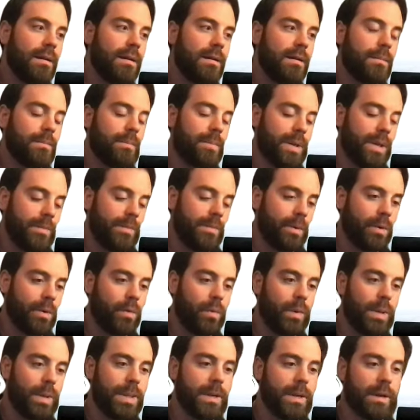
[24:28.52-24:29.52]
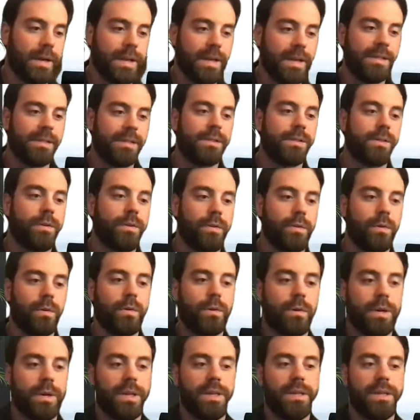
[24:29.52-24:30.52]
people, when they're in
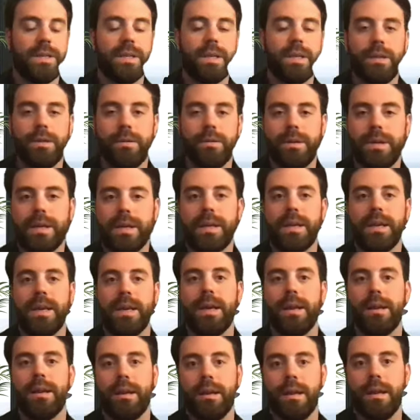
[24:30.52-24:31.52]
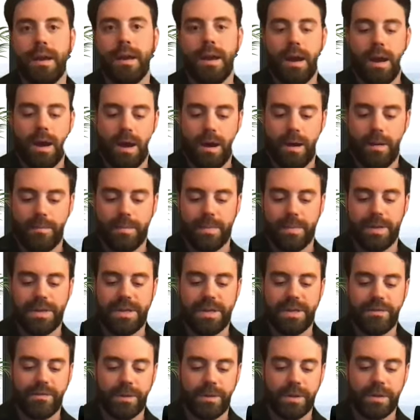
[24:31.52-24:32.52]
school, continue to get
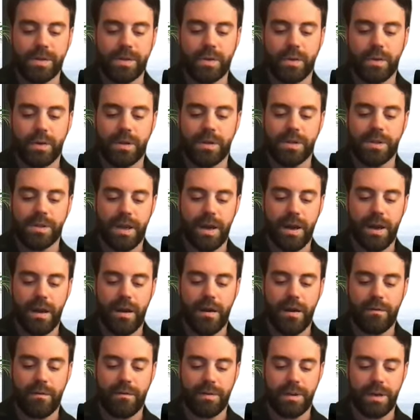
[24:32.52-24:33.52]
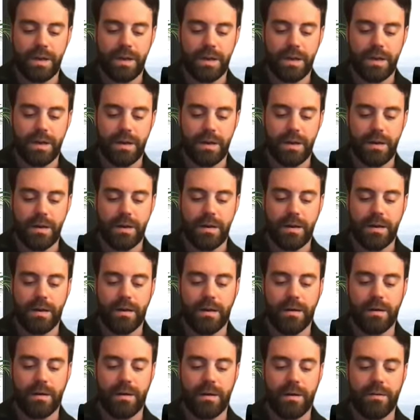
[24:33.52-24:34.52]
different sorts
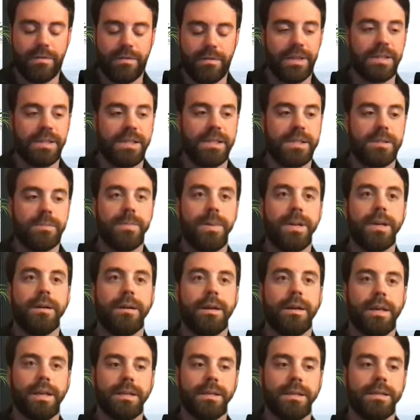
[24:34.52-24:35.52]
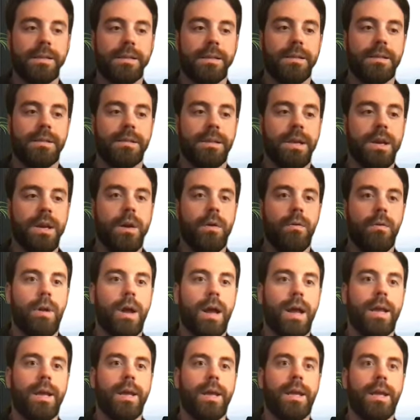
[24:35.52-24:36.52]
of experiences,
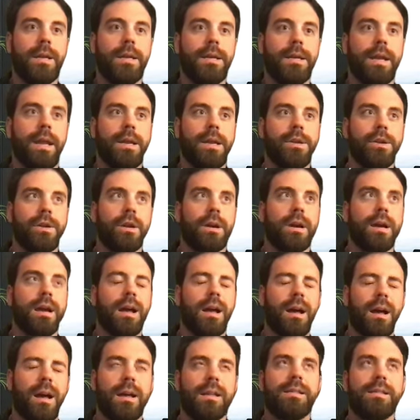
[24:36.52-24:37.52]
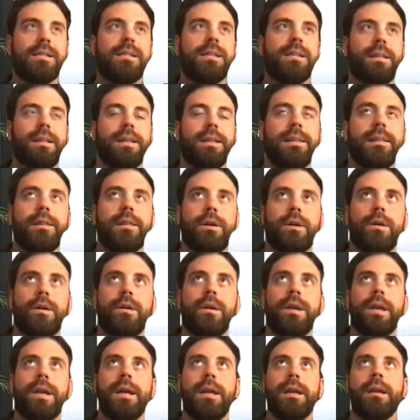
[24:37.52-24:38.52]
right? And you're constantly
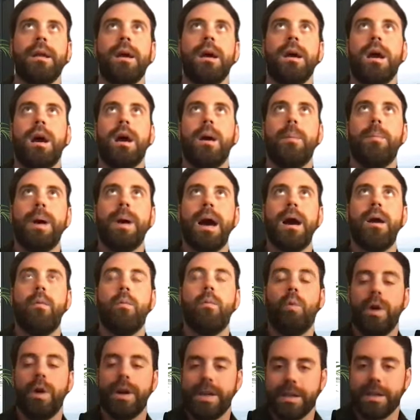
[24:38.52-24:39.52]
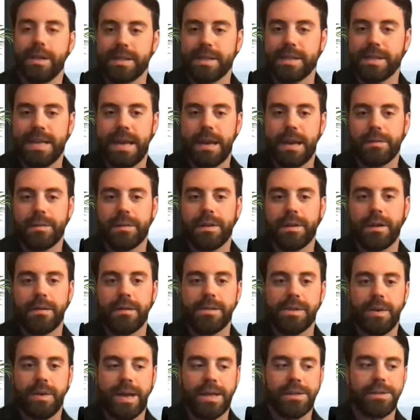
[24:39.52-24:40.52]
learning about what else is out there.
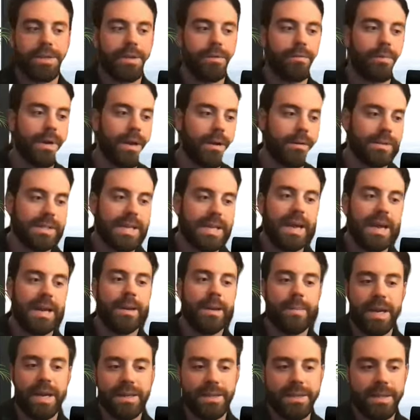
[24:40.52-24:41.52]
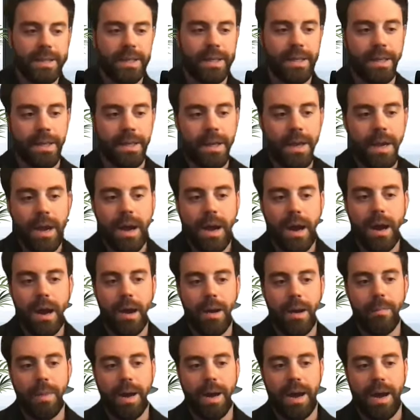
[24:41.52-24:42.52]
And so actually, when I was at MIT,
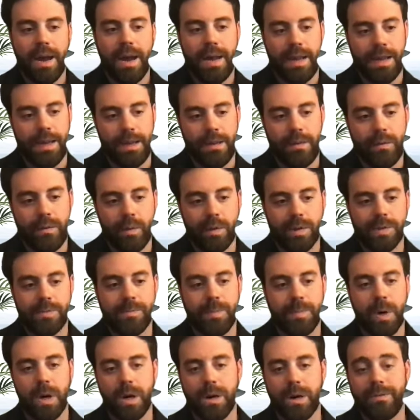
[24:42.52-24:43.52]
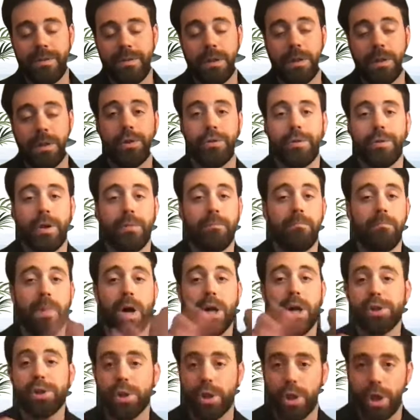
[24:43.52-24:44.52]
I was part of a
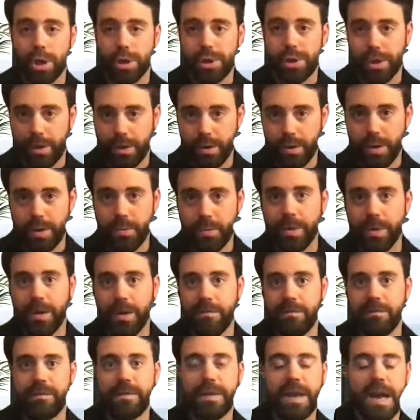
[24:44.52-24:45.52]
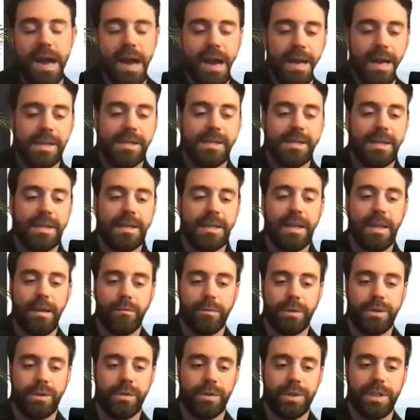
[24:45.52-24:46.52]
much larger group of guys and
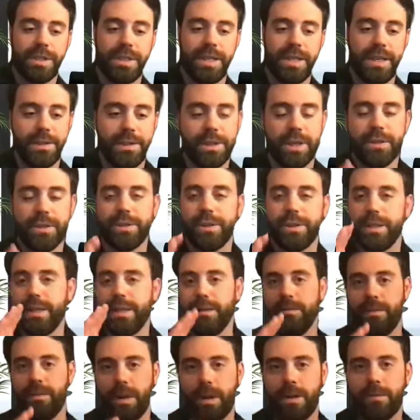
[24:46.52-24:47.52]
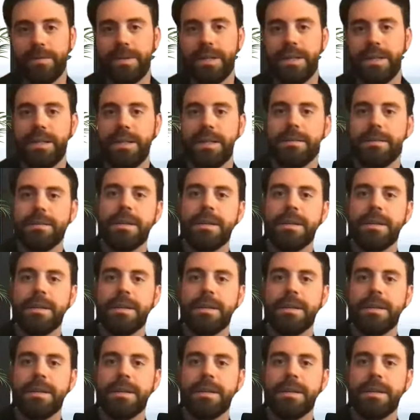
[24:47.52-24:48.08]
was only tangentially involved in this,